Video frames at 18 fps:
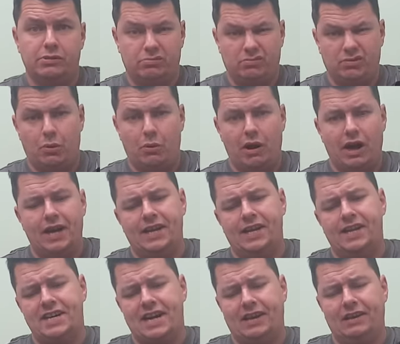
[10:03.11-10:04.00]
quieten it
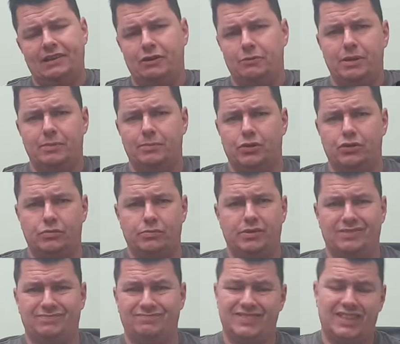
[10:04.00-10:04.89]
down a little bit more,
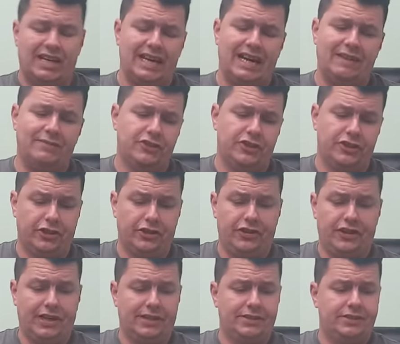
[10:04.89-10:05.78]
but I haven't done
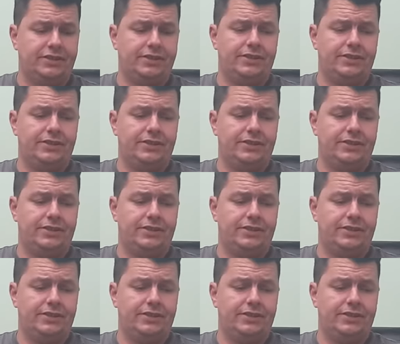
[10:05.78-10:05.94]
that.